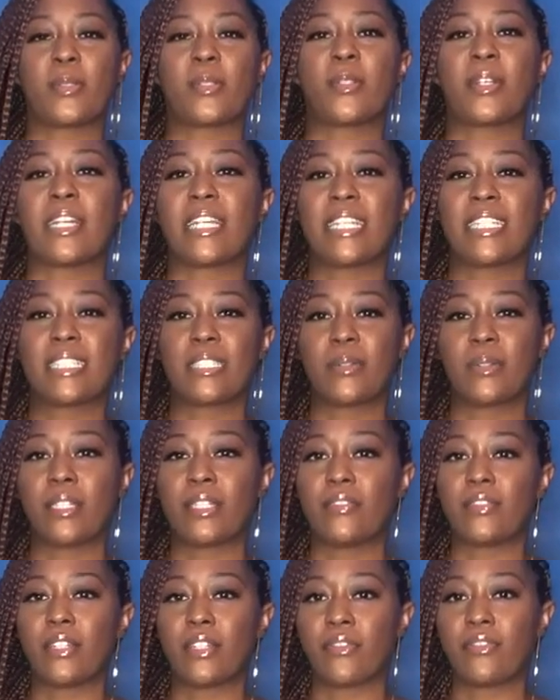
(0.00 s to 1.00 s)
so I guess I would
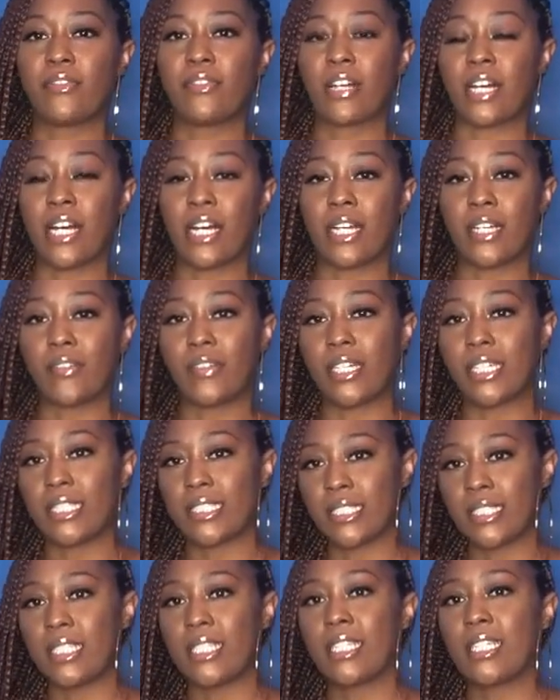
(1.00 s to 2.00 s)
give it a 5 out
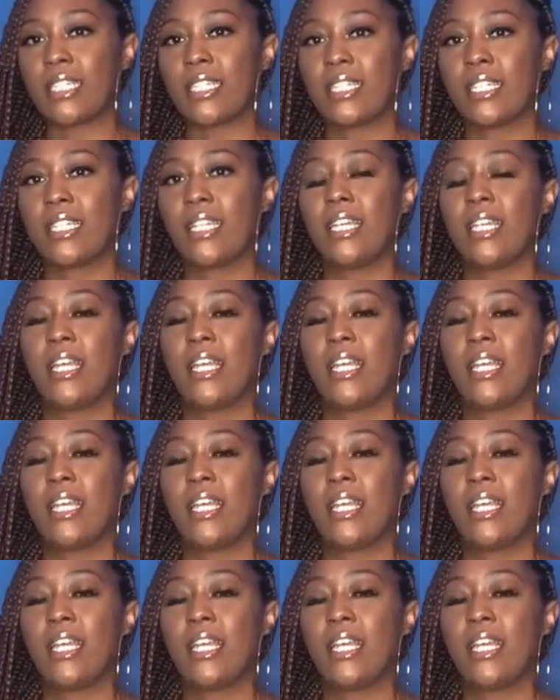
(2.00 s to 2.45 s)
of 10.